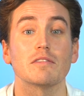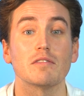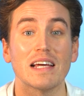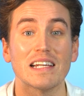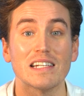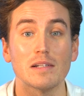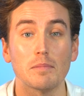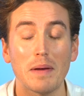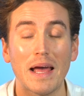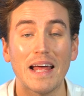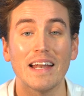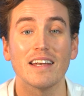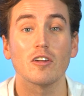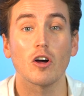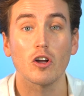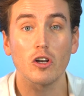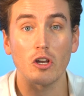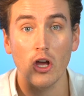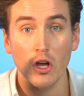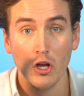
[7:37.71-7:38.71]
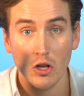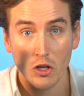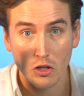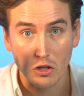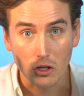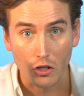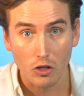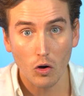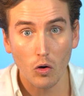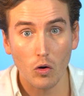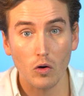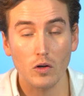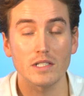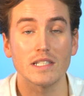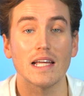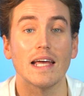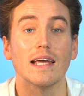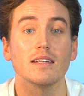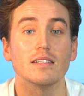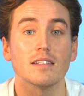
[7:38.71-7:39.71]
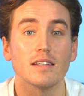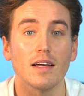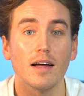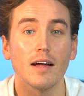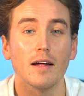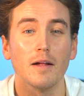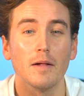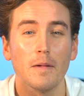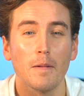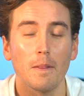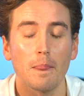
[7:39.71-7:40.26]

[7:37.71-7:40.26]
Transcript: they depend on your data,